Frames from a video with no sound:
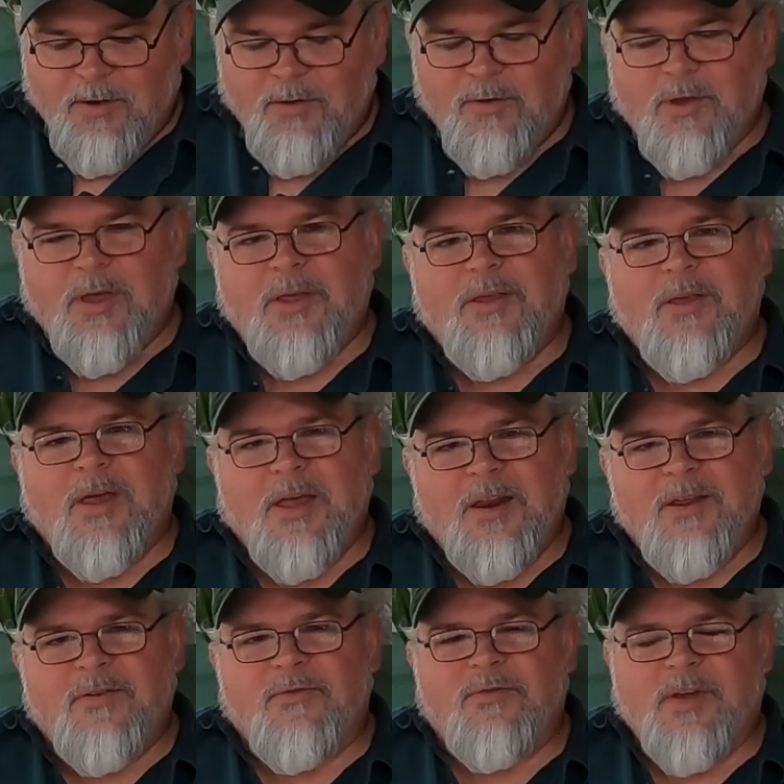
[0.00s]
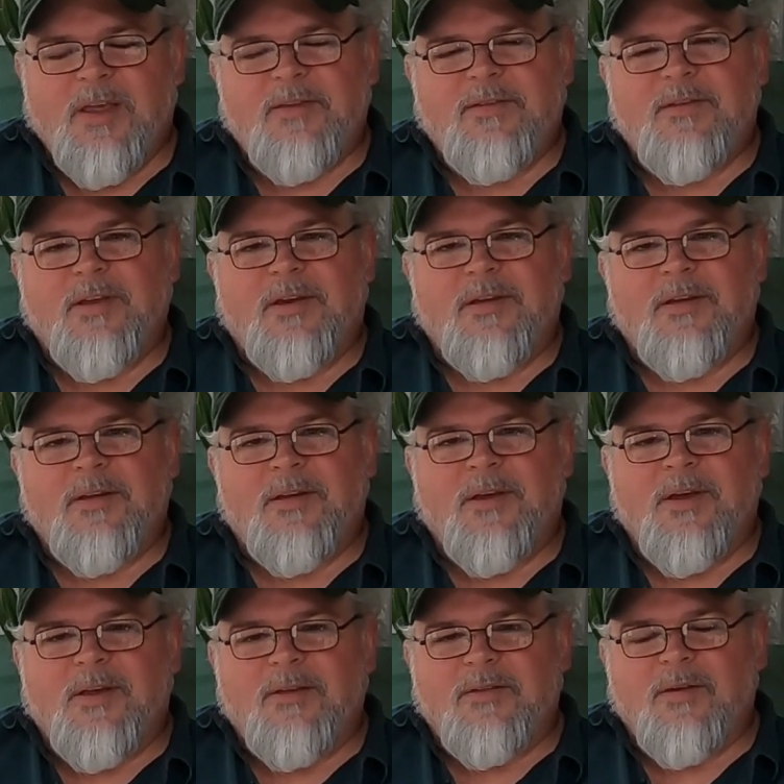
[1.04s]
you get invested
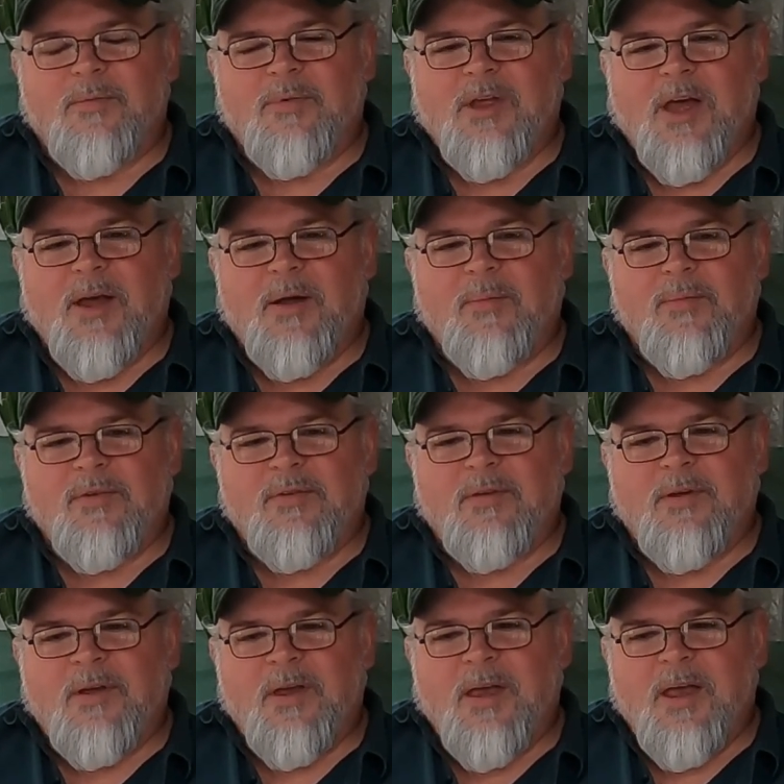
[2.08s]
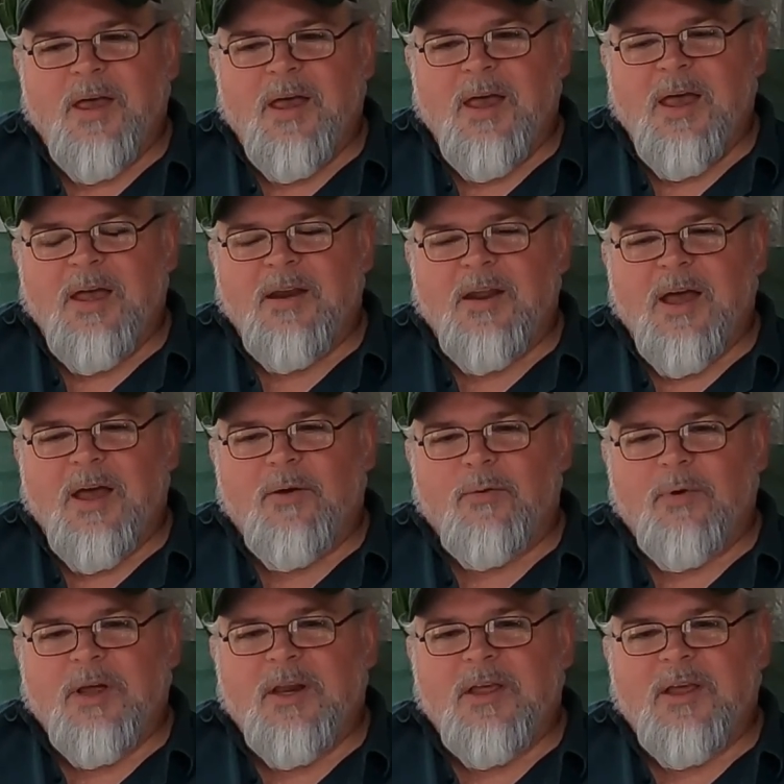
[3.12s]
sometimes, and I
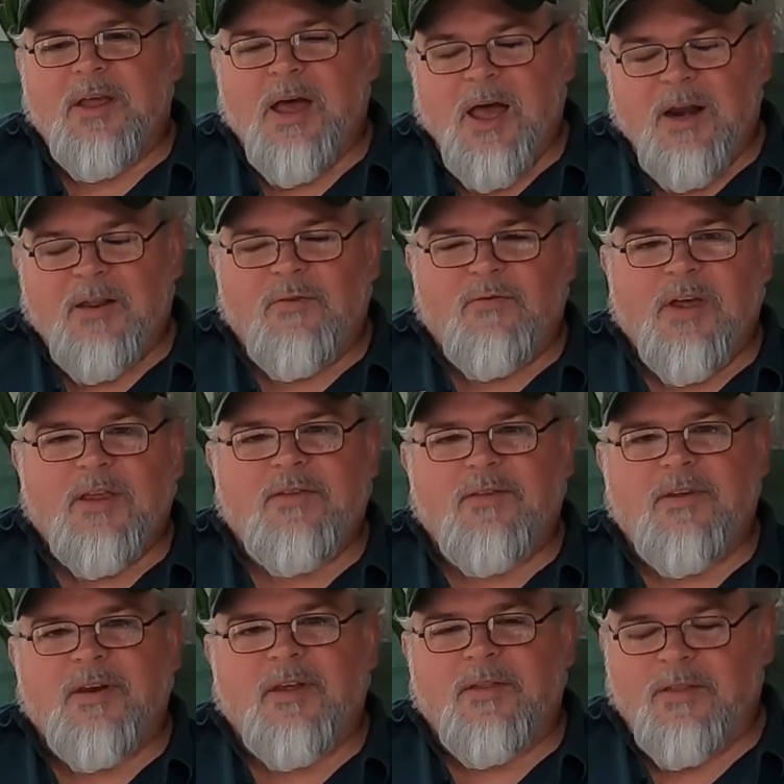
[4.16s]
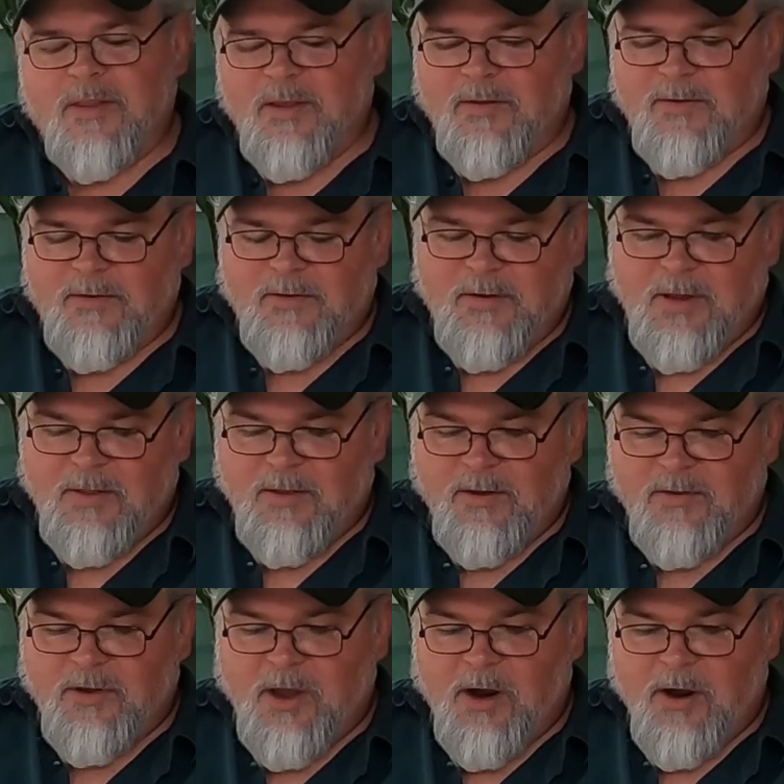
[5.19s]
really got invested in this
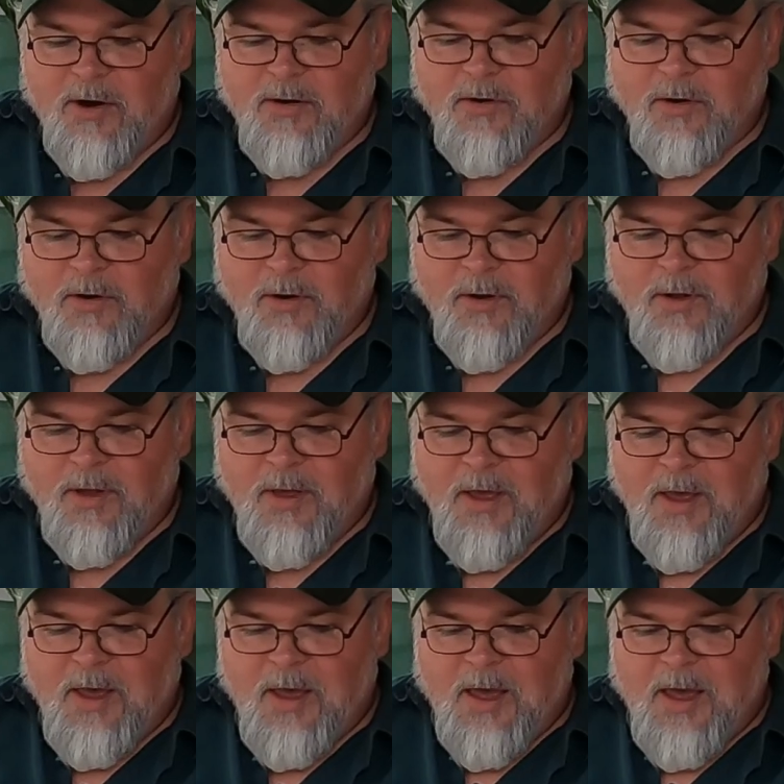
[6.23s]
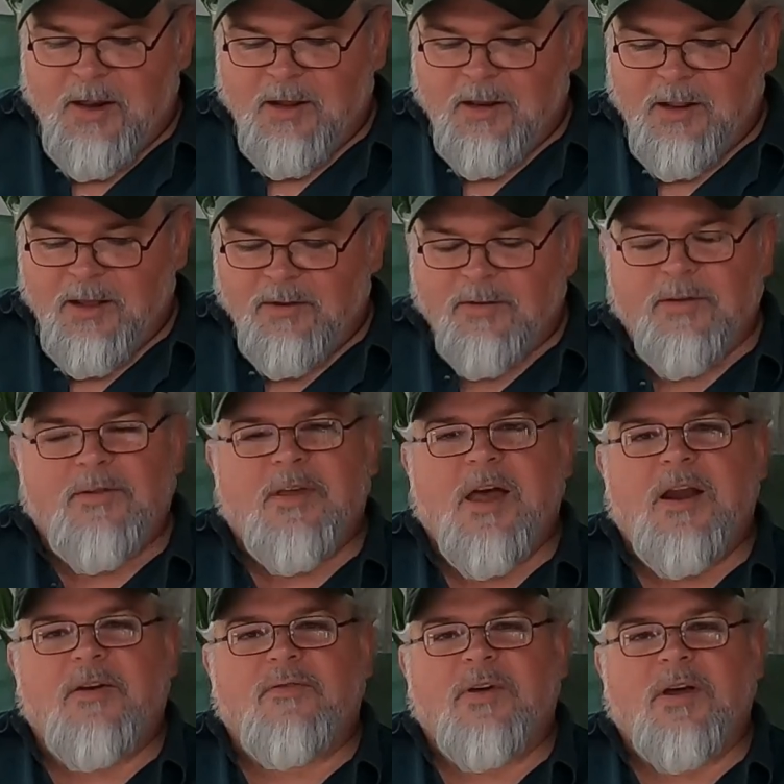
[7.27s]
character, and it's
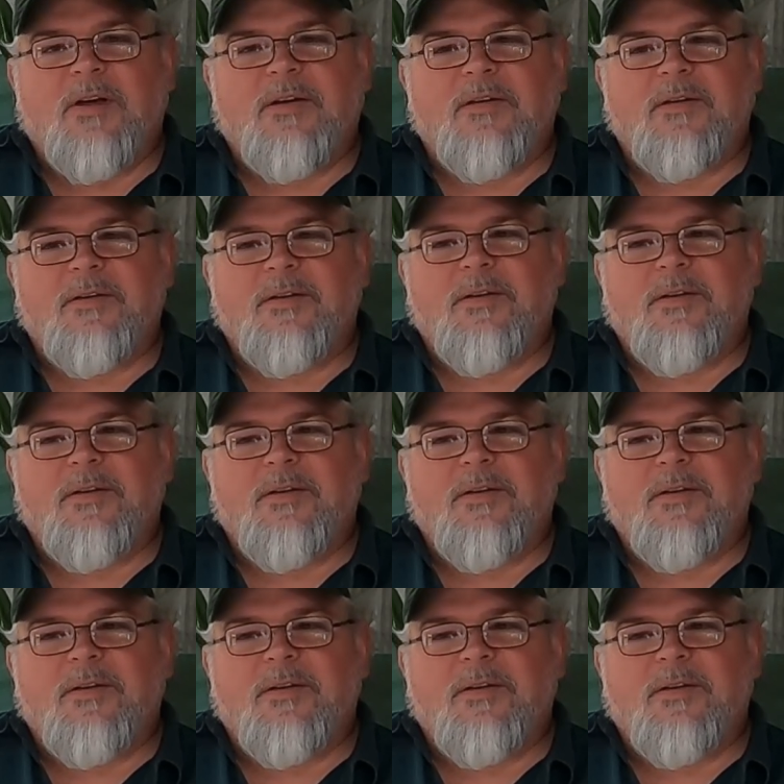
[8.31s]
kind of a,